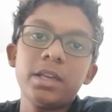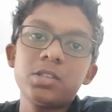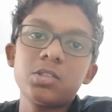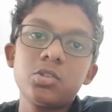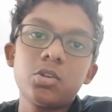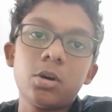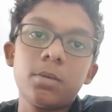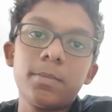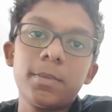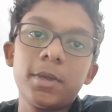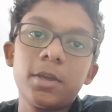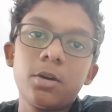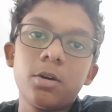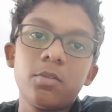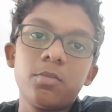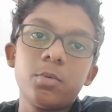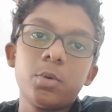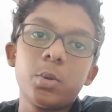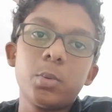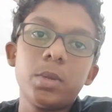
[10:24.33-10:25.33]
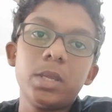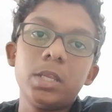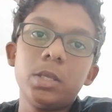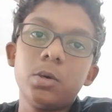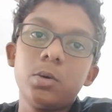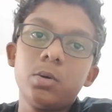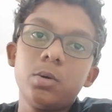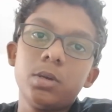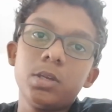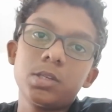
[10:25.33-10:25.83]
Topic of our
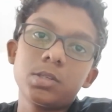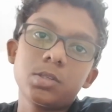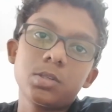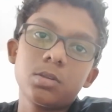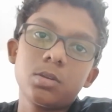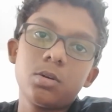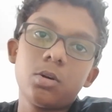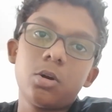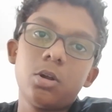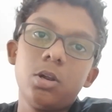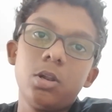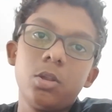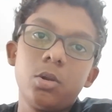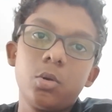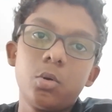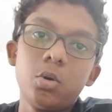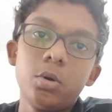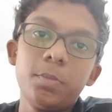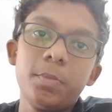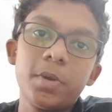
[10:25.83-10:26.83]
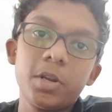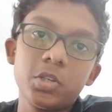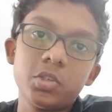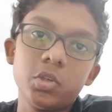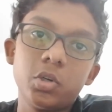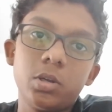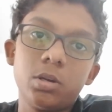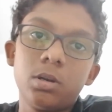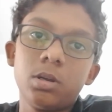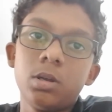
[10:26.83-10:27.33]
video is called root
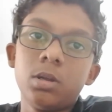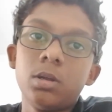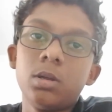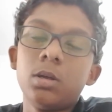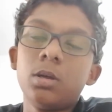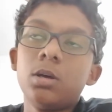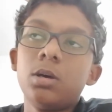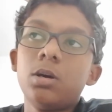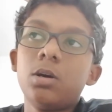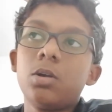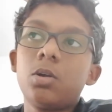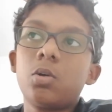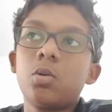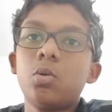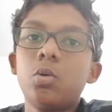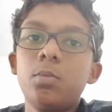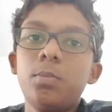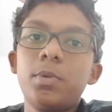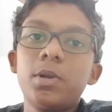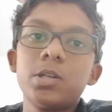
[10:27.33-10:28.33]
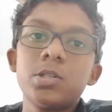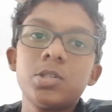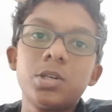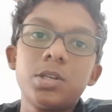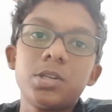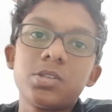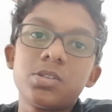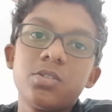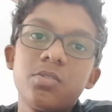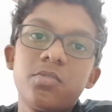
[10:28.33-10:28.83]
pressure. Root pressure
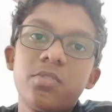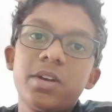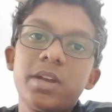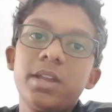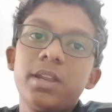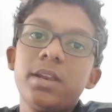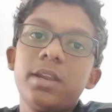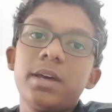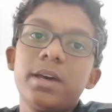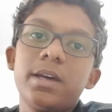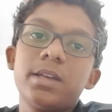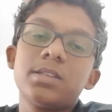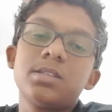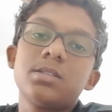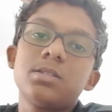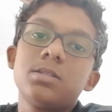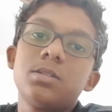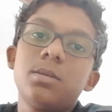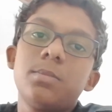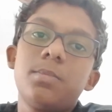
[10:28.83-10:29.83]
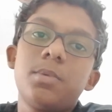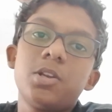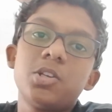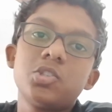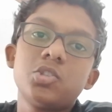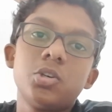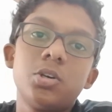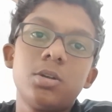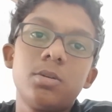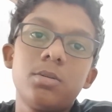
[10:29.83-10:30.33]
is defined as the
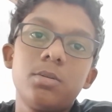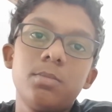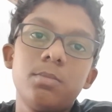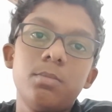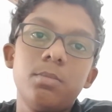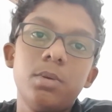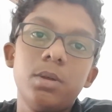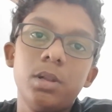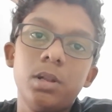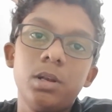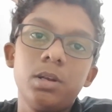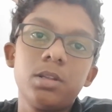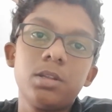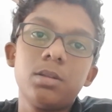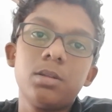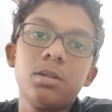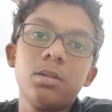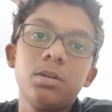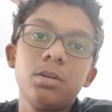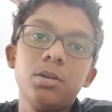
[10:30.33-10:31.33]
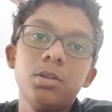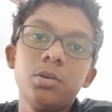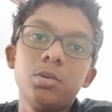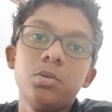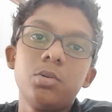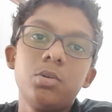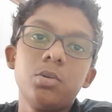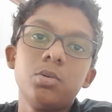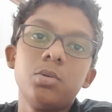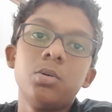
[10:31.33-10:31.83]
pressure built due
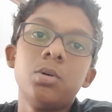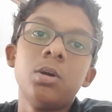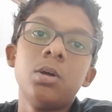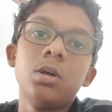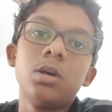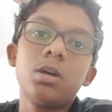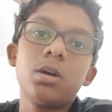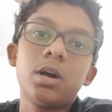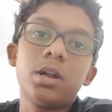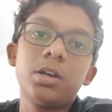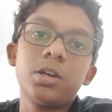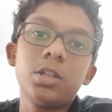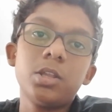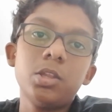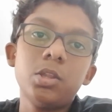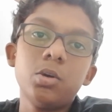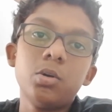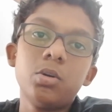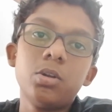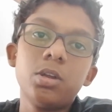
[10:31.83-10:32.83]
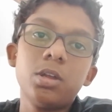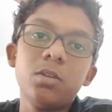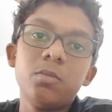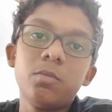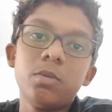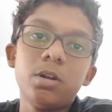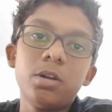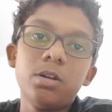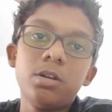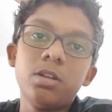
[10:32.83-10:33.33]
to continued
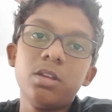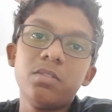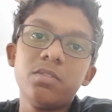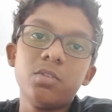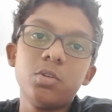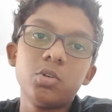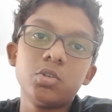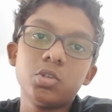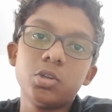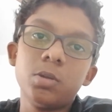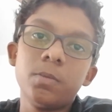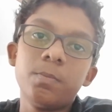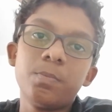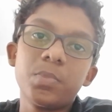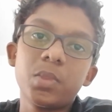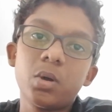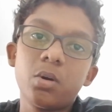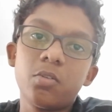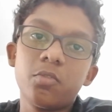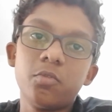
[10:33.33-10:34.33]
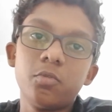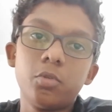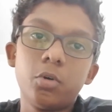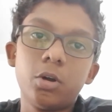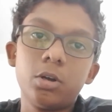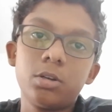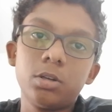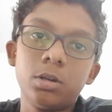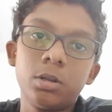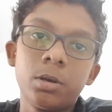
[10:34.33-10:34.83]
inward diffusion of
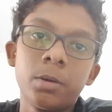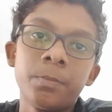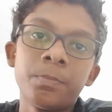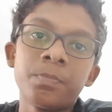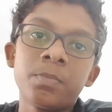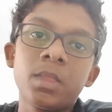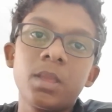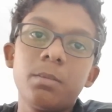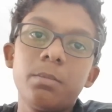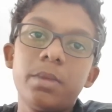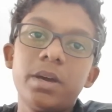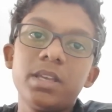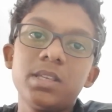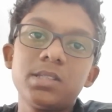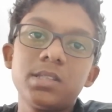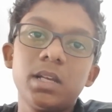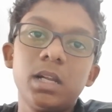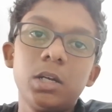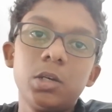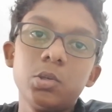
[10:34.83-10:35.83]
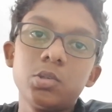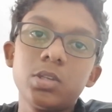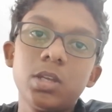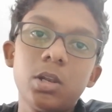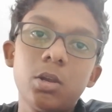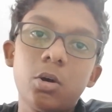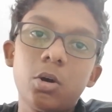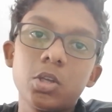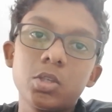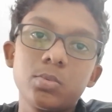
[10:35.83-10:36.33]
water by cell to
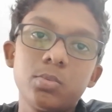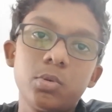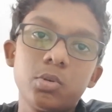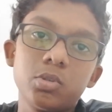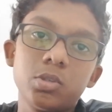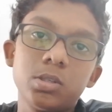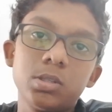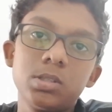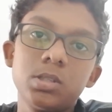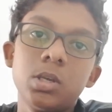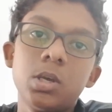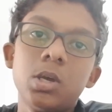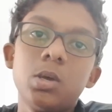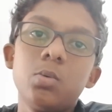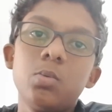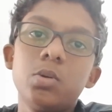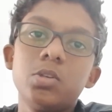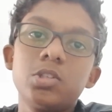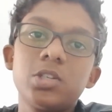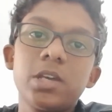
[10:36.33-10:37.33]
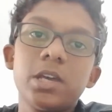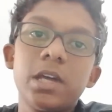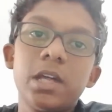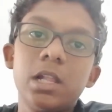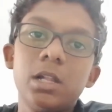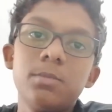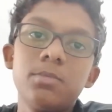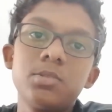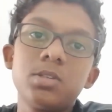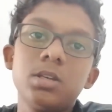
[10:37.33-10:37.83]
cell osmosis, which
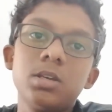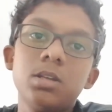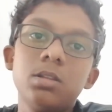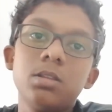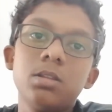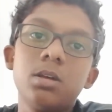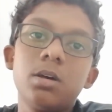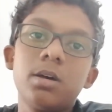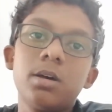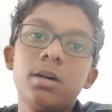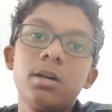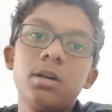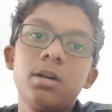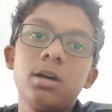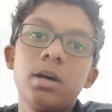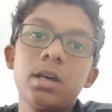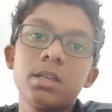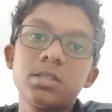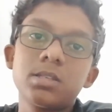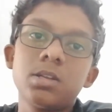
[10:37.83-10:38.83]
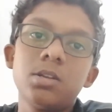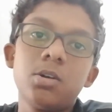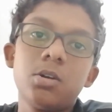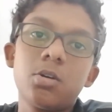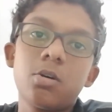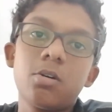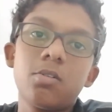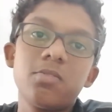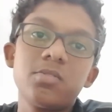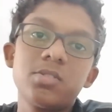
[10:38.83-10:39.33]
helps in the ascent
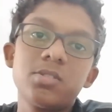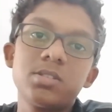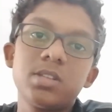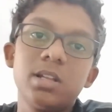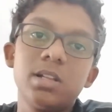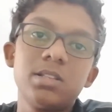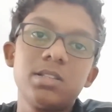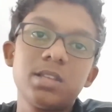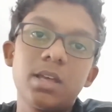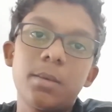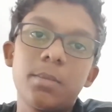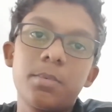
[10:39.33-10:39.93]
of cell sap.